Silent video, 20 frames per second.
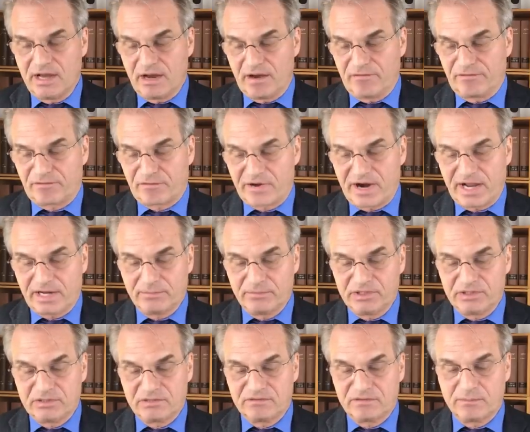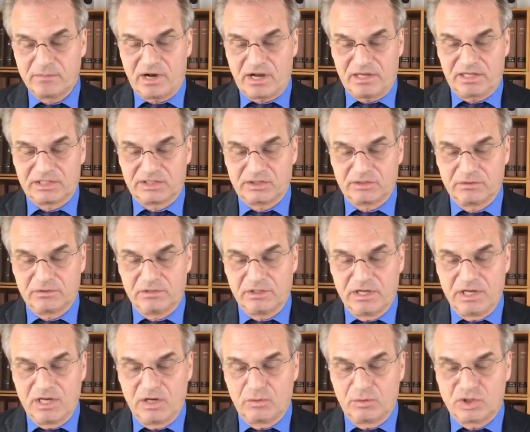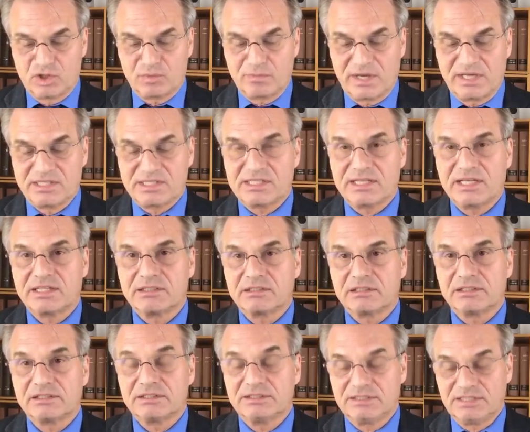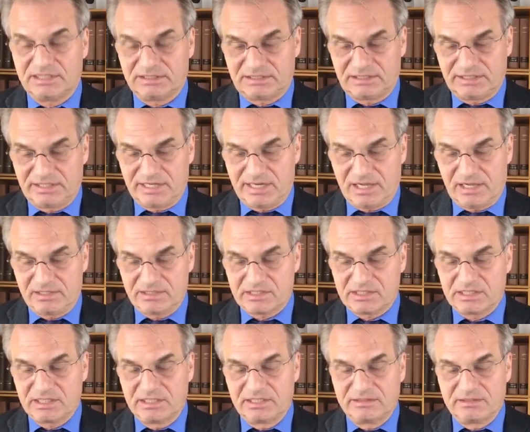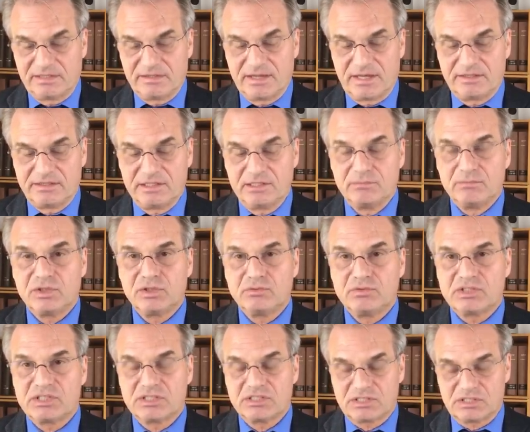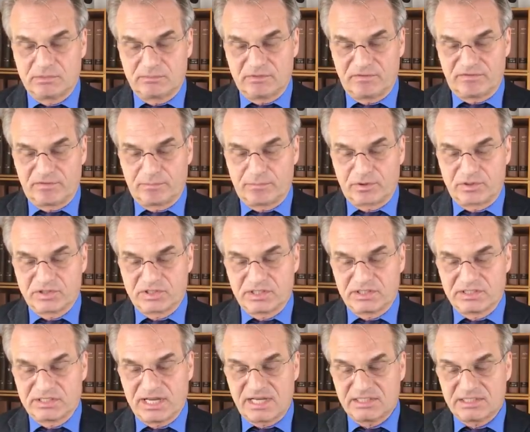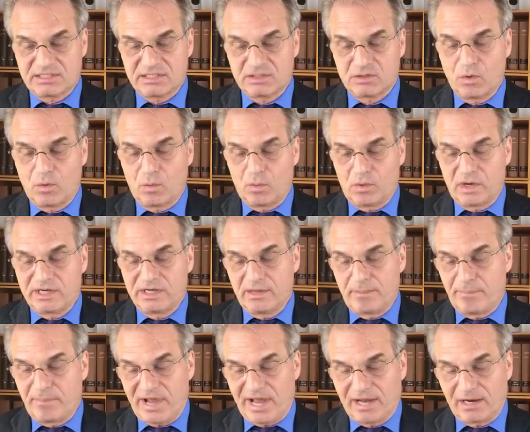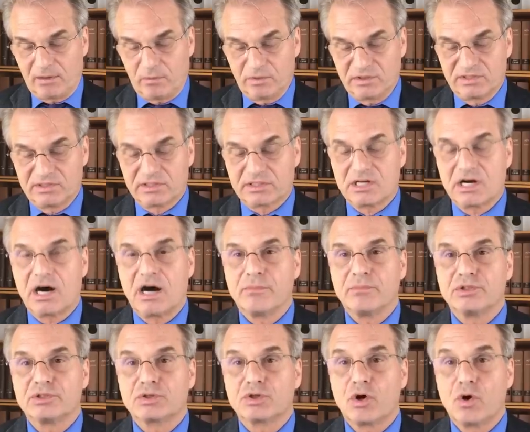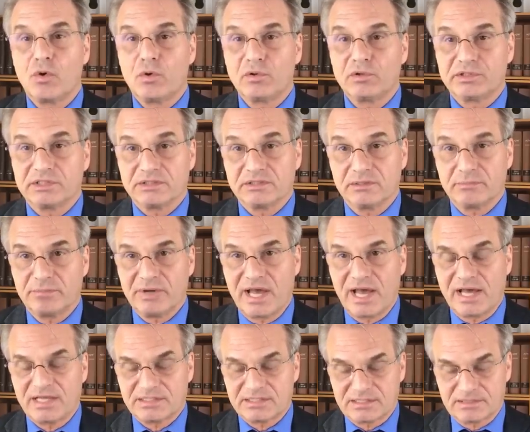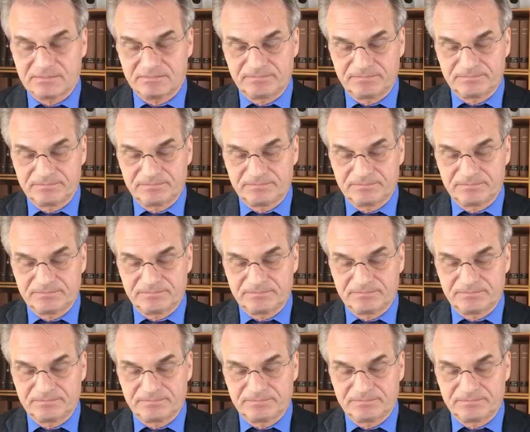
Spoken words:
a fragment of a molecule, which may signal nothing else than that the immune system of the person tested won a battle with a common cold in the past.